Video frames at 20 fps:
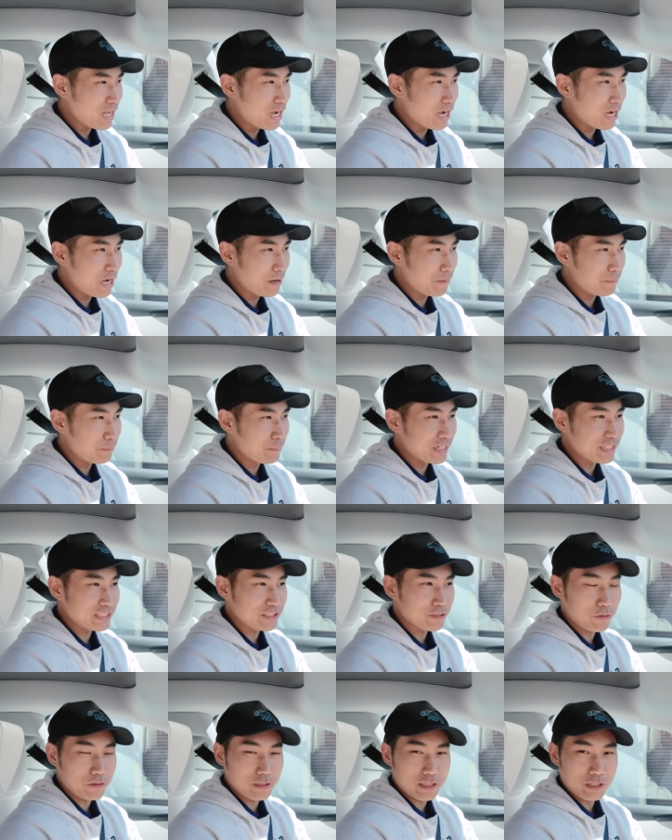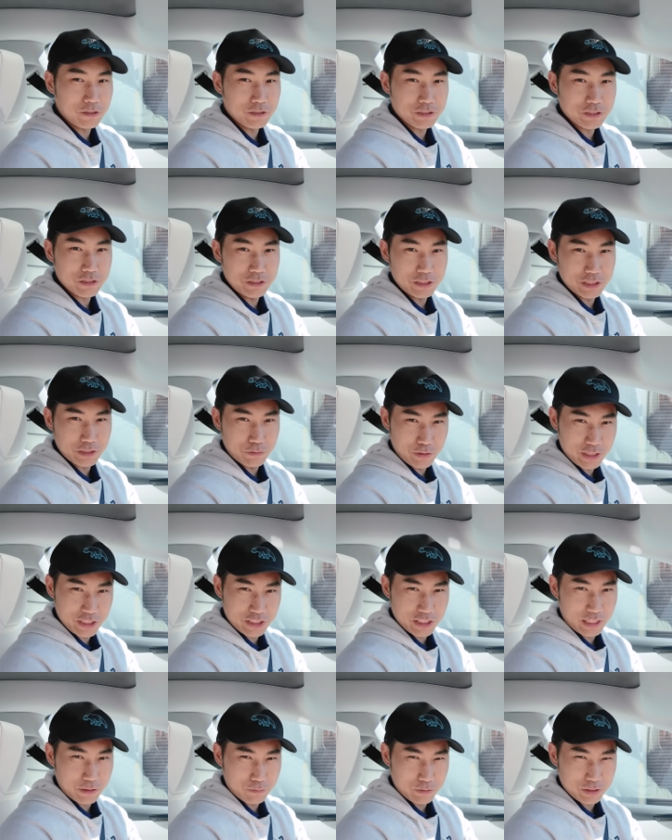um, but it's also using
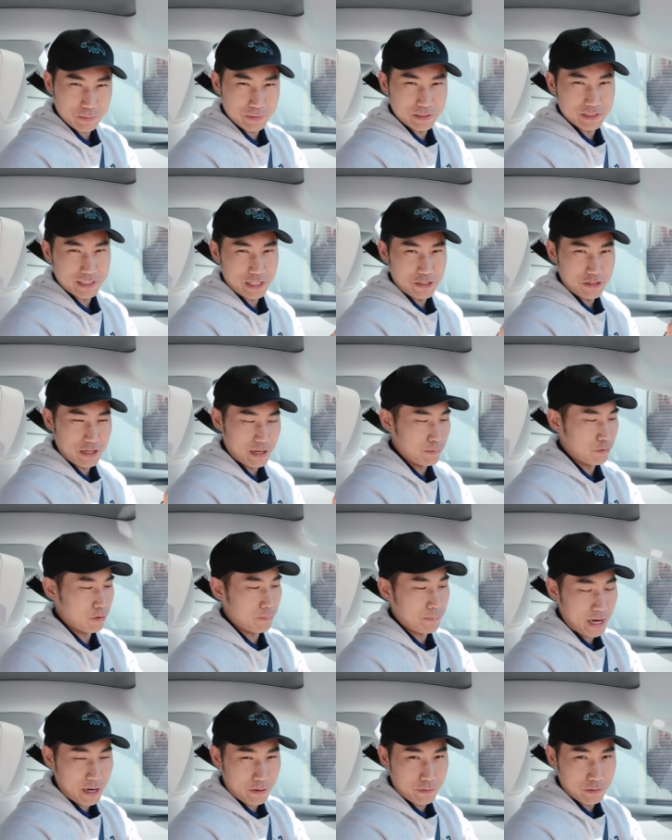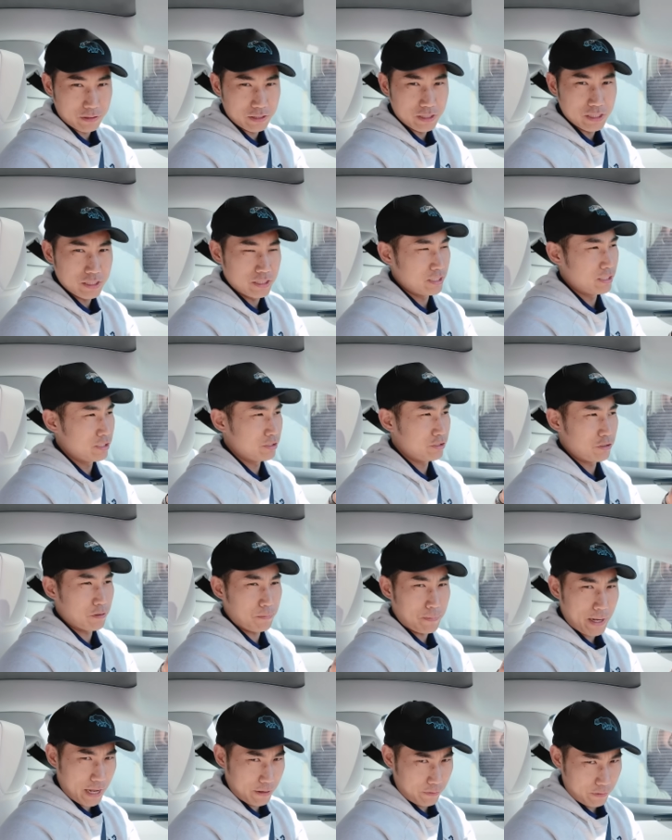regen, which means that you get more power to your
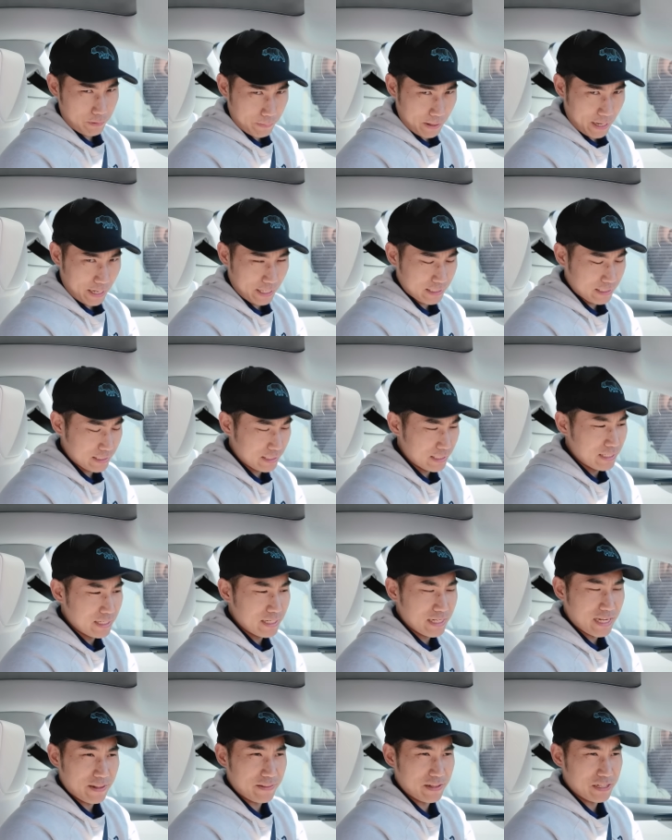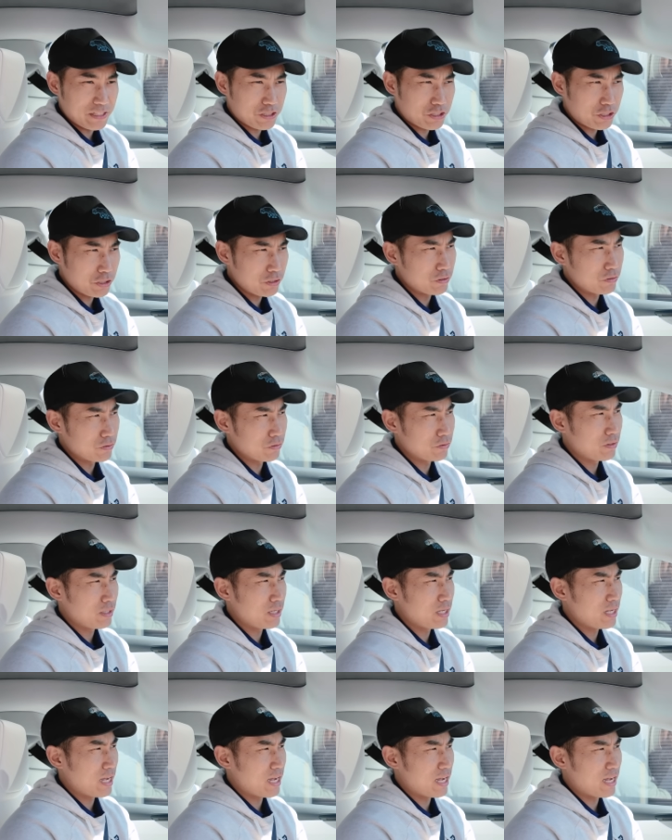battery pack. And then two,
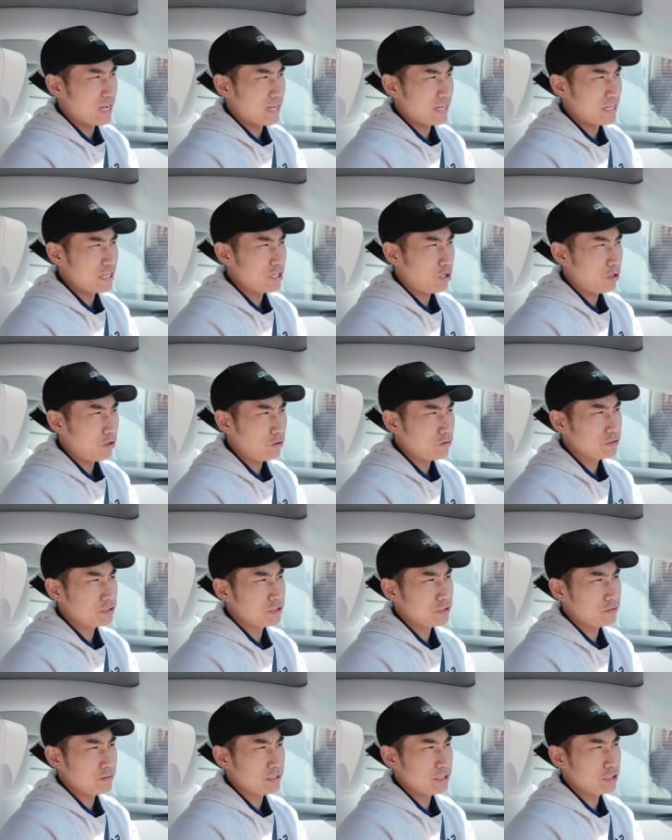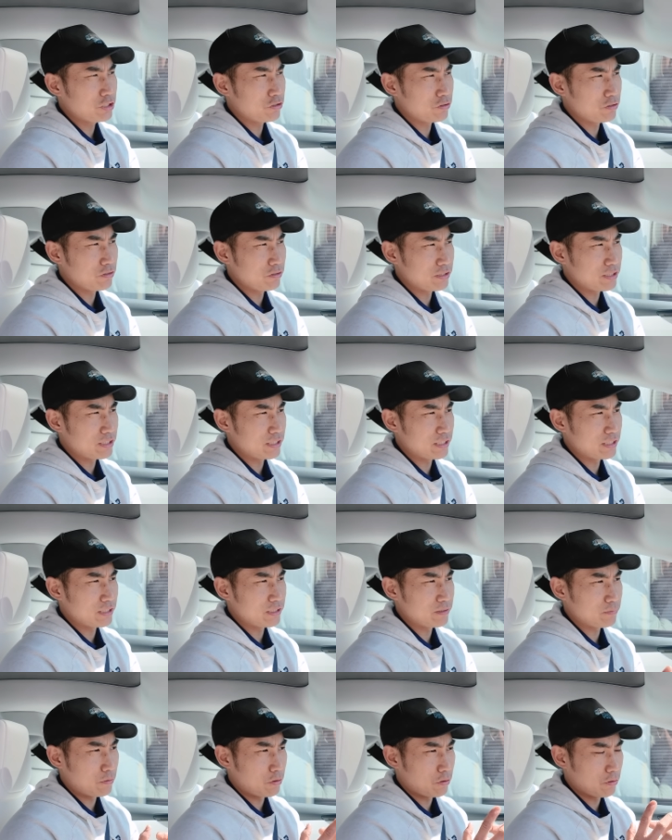Uh, it also
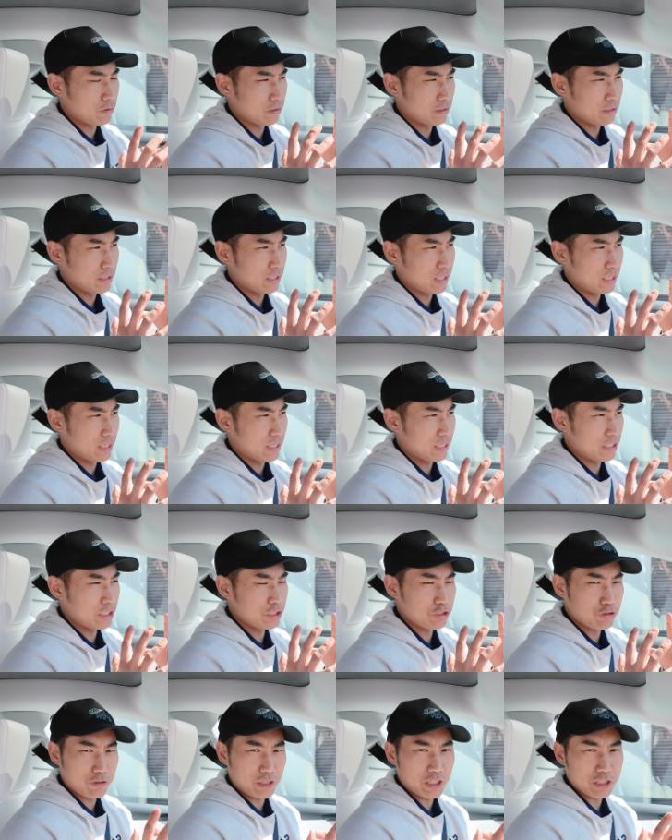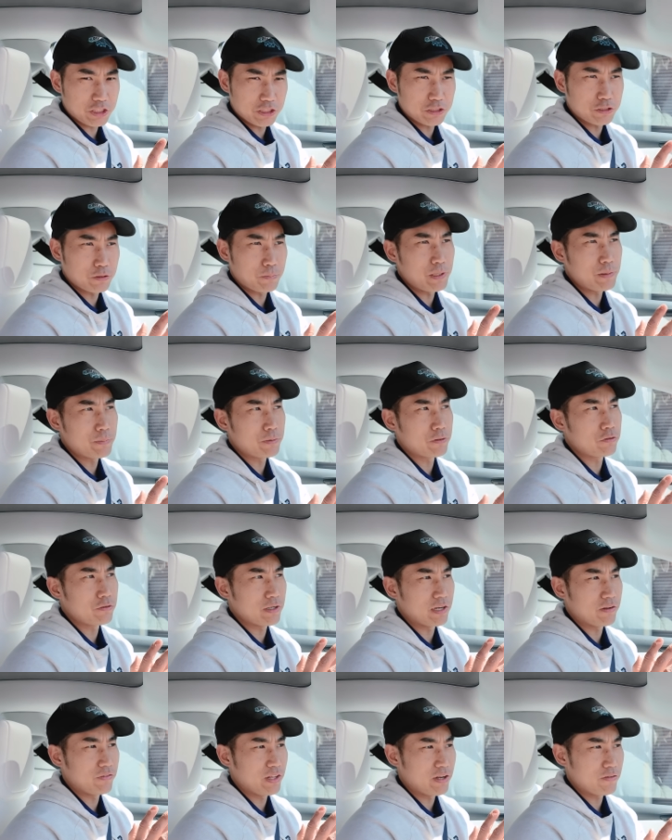introduces more uh, introduction to people
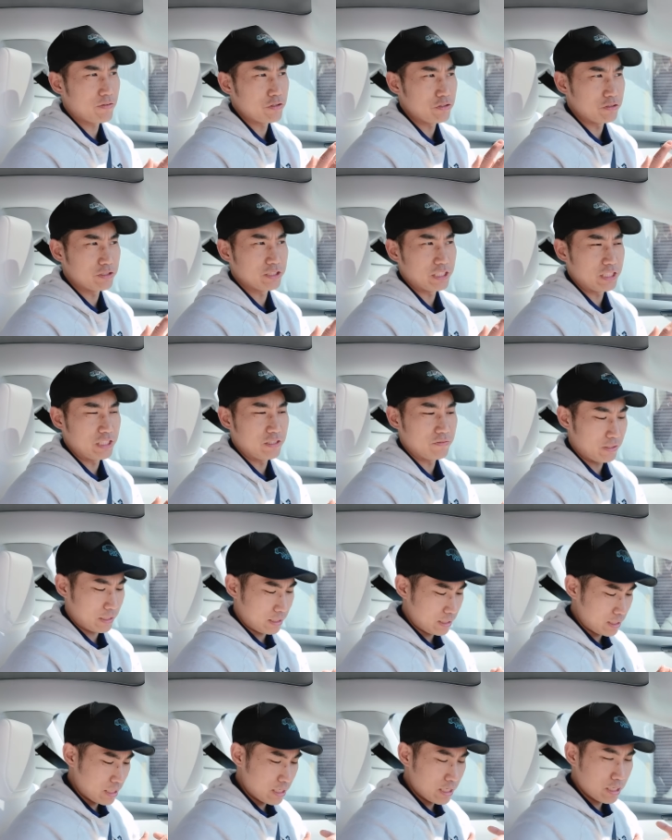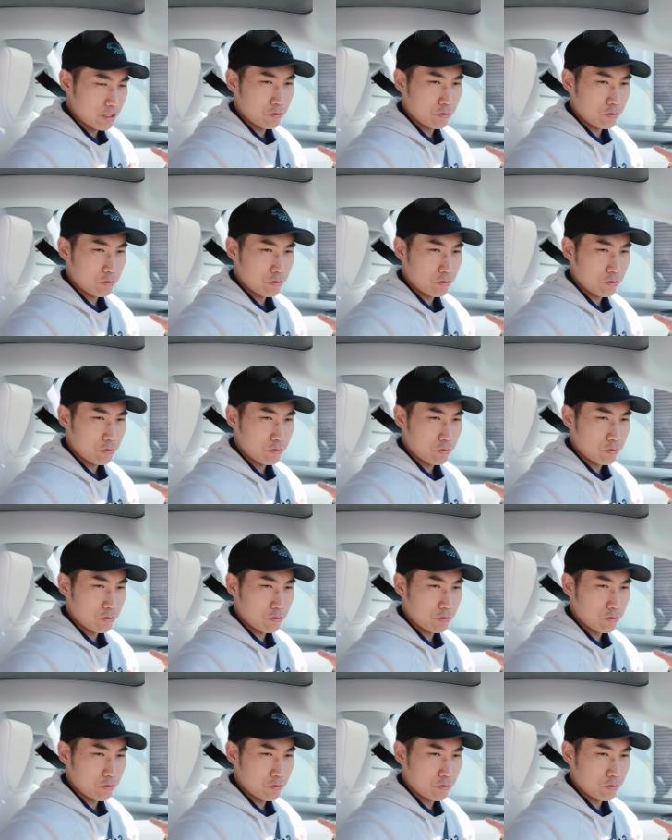who have never used an E V,